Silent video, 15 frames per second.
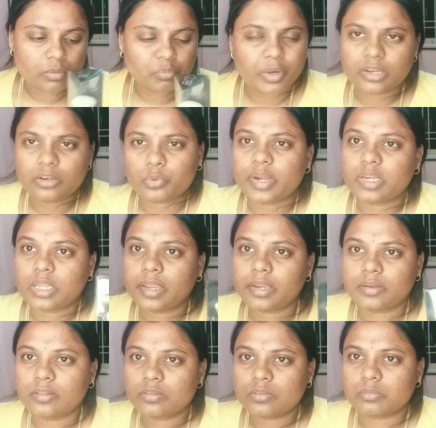But in
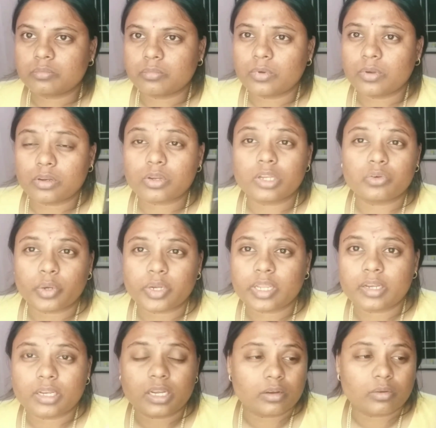2018,
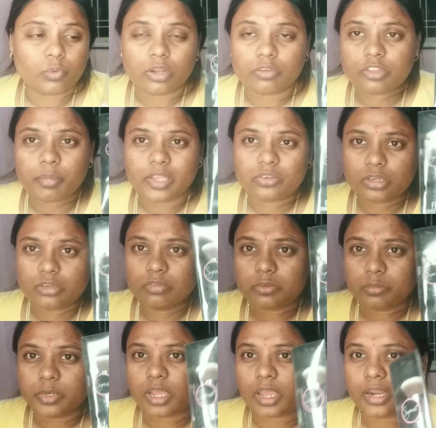one of the best
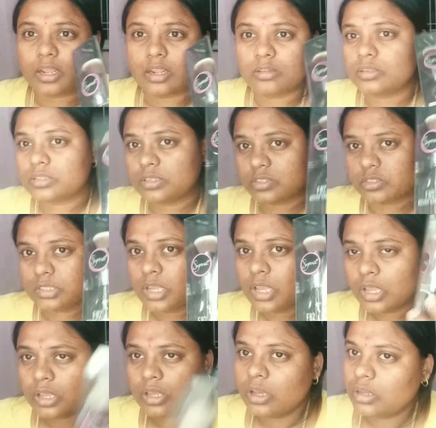investment I done is this
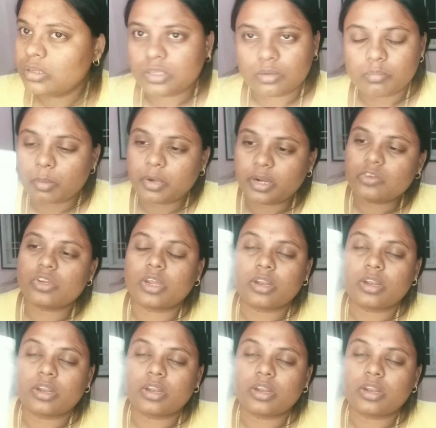Sigma brush